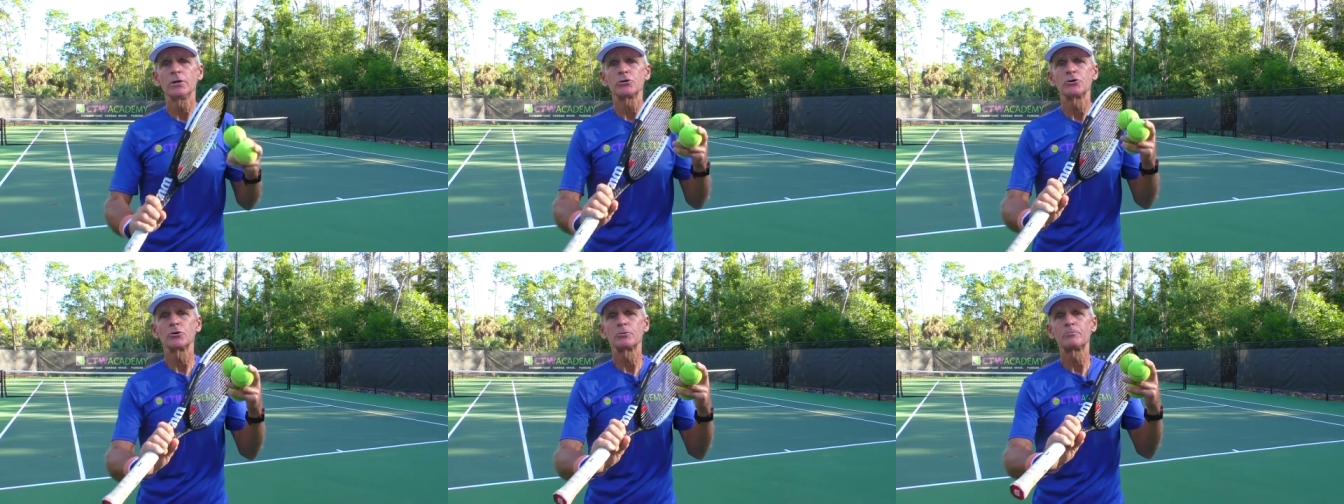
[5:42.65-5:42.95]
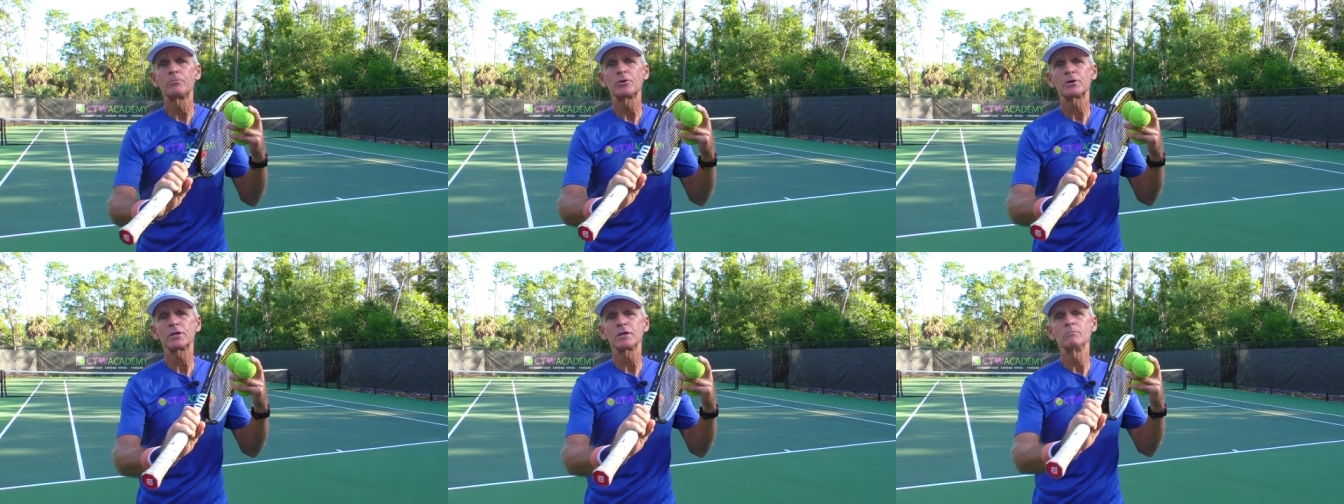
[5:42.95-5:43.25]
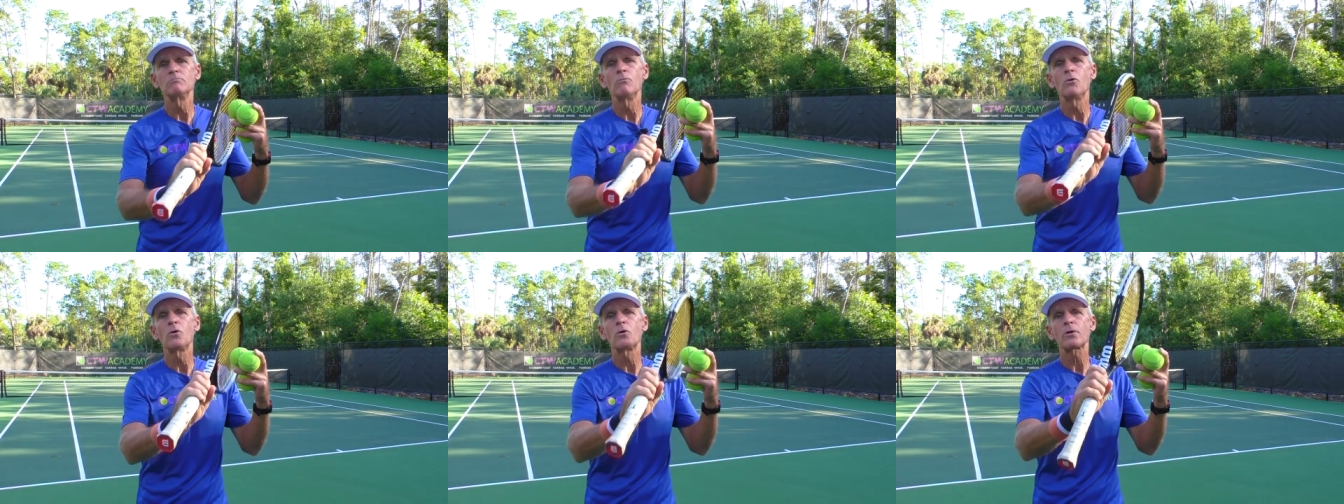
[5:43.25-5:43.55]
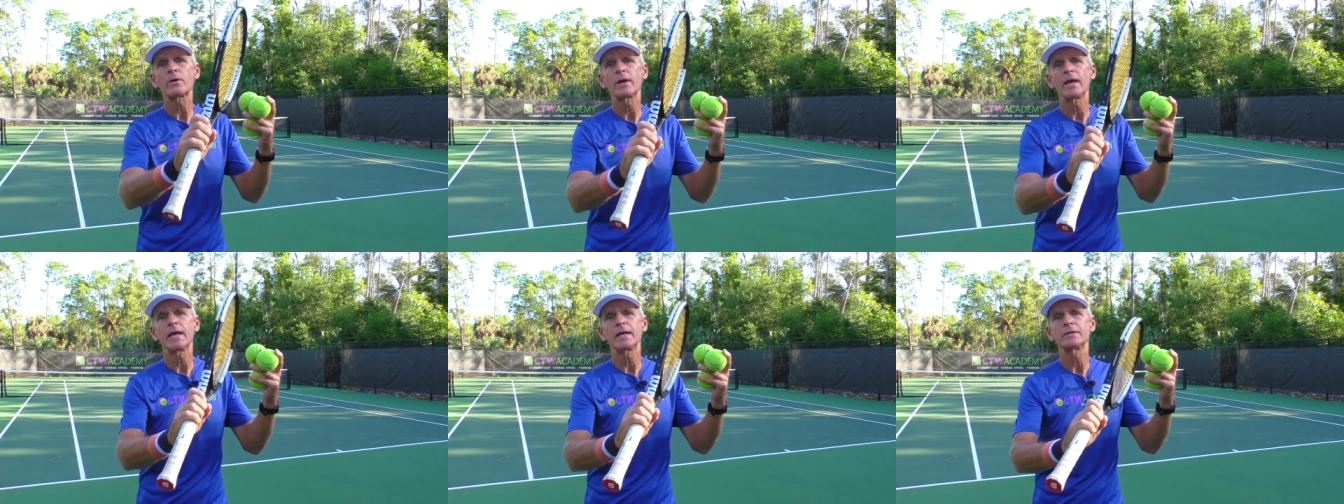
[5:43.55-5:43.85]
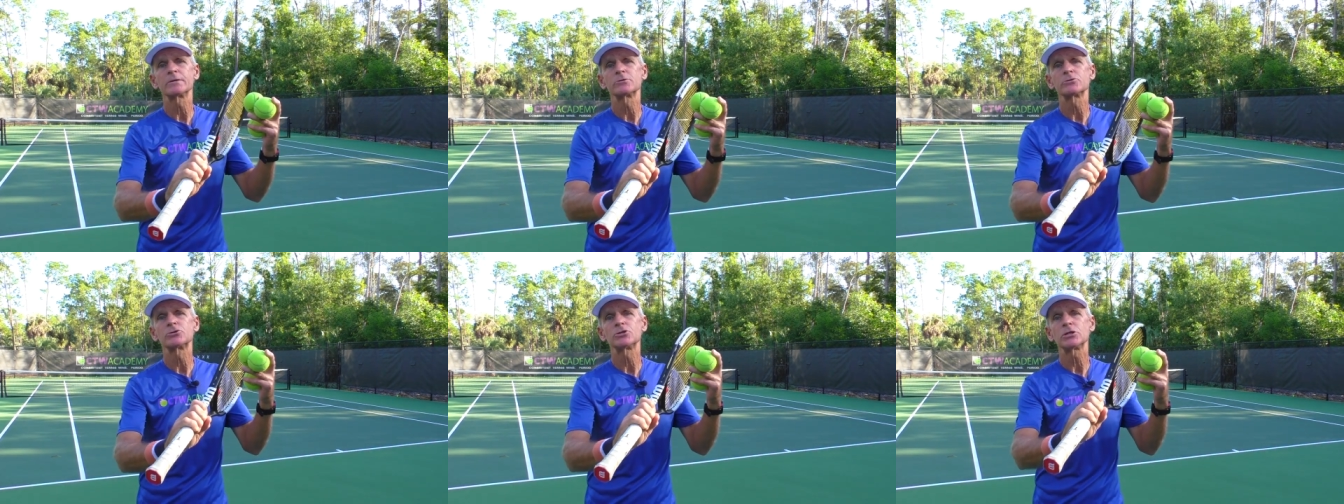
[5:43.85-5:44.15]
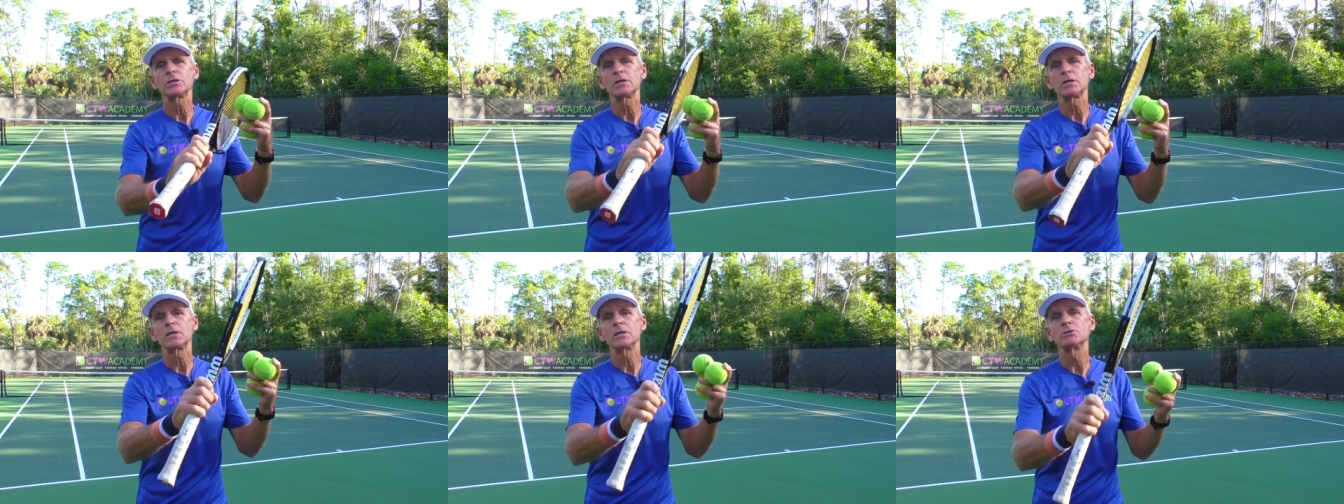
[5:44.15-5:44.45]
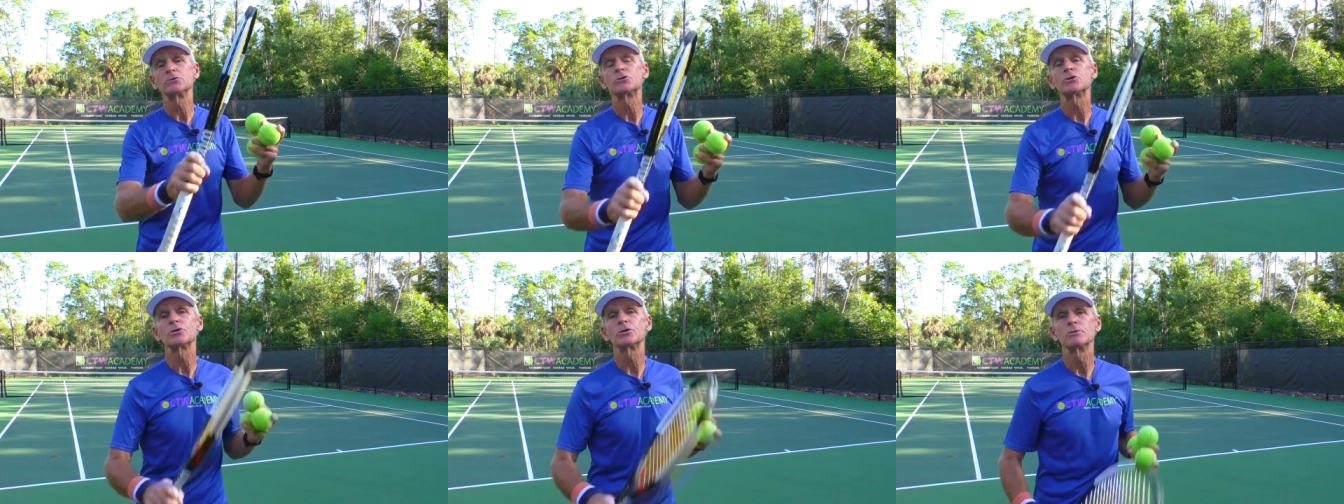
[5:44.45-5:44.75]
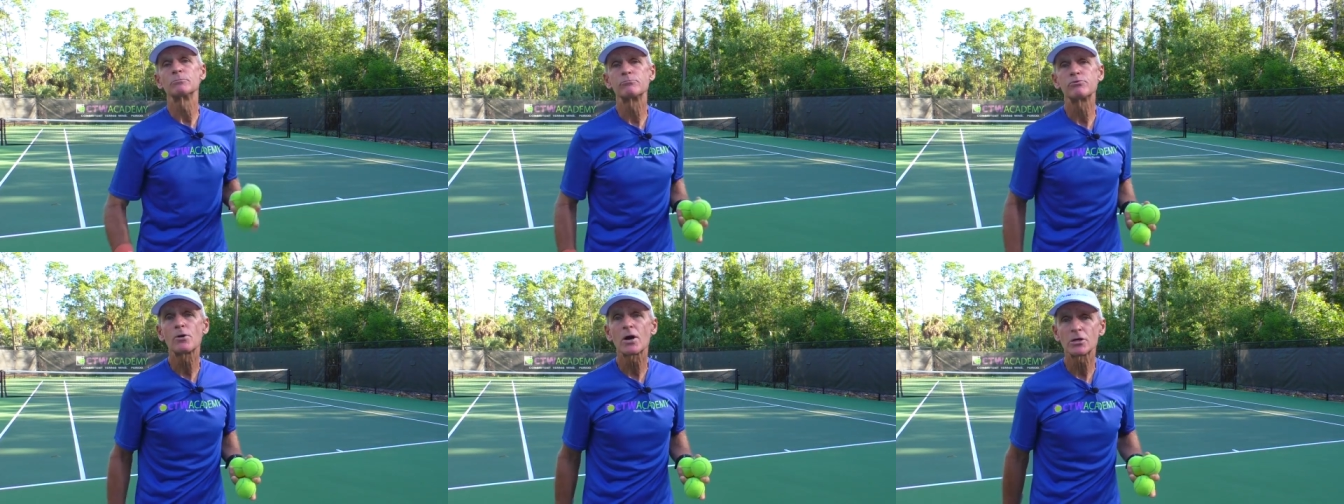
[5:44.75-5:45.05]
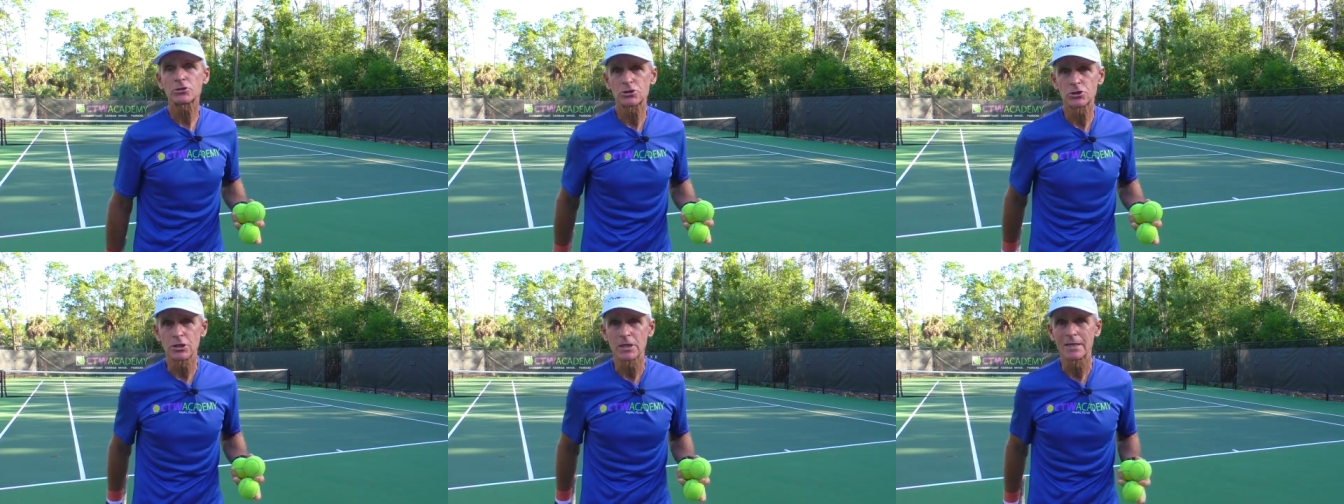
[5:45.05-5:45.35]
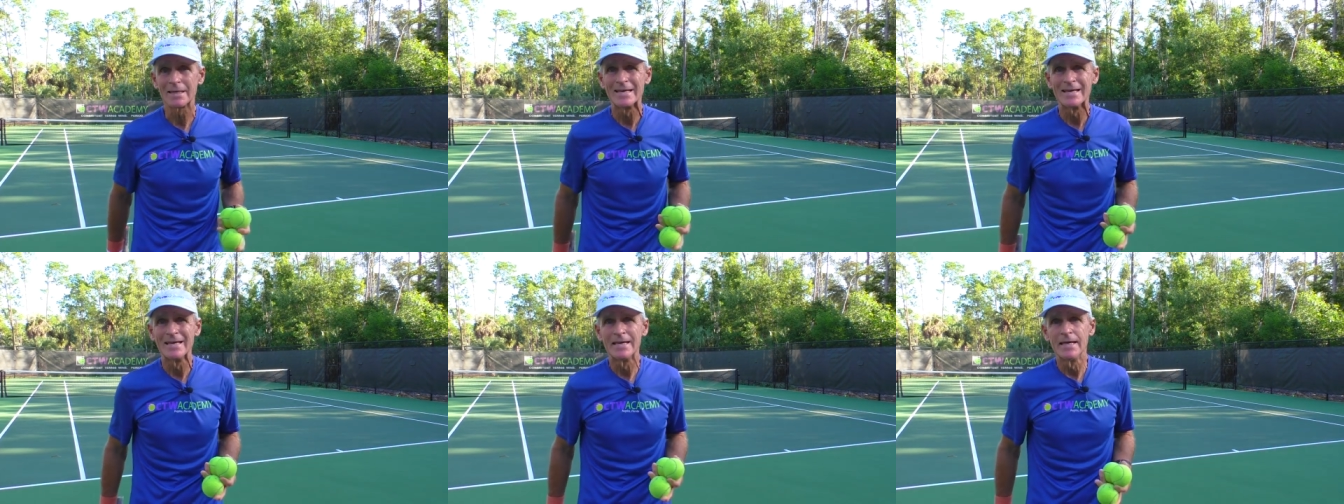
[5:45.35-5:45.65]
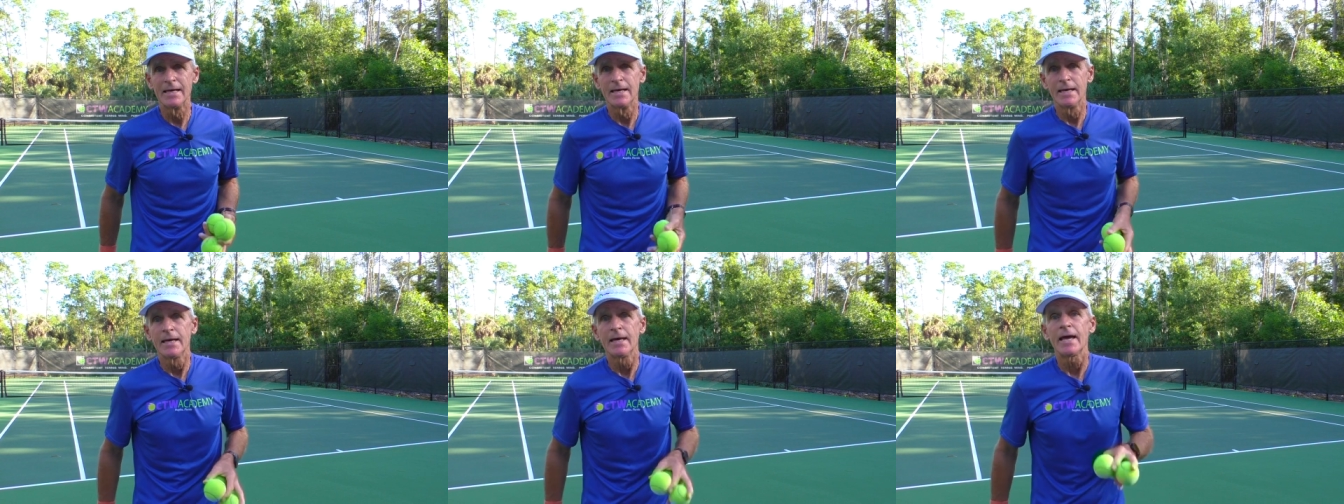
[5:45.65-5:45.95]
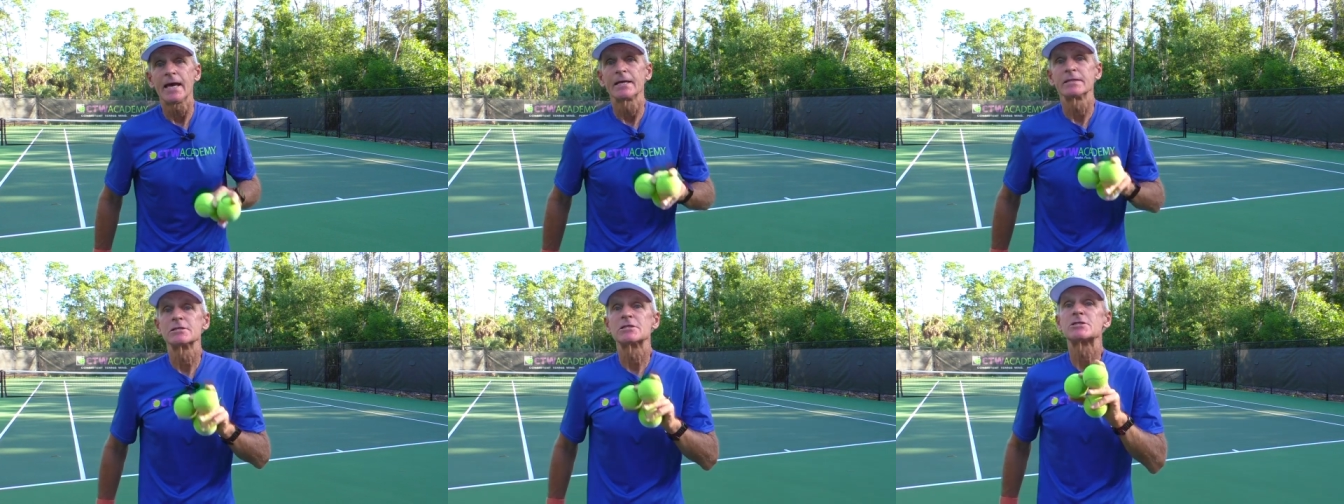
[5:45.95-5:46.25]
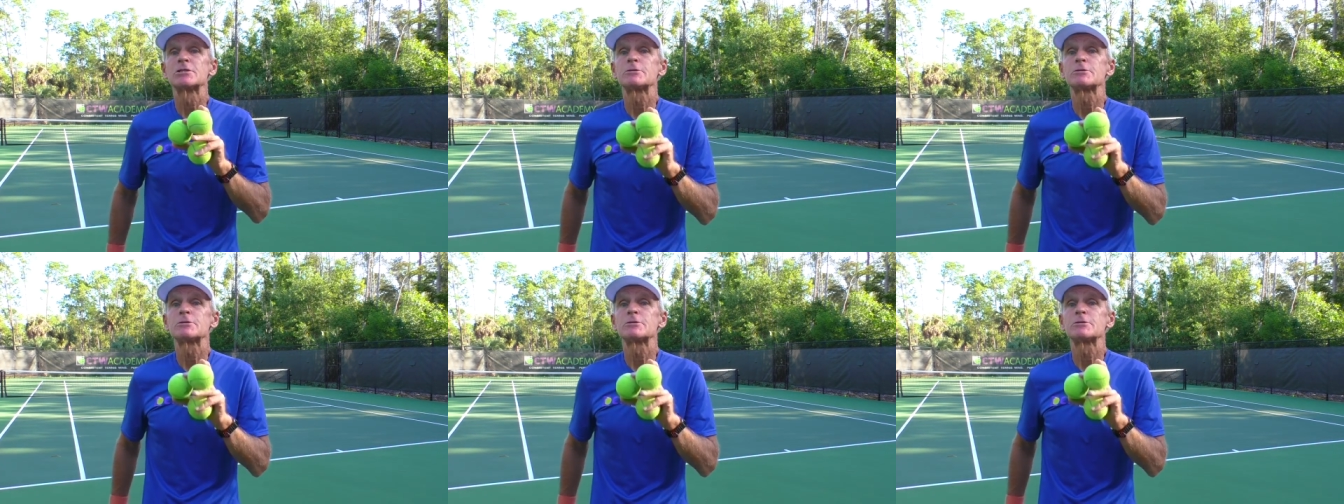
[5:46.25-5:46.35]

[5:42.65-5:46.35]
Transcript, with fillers: You're putting more energy into the brushing and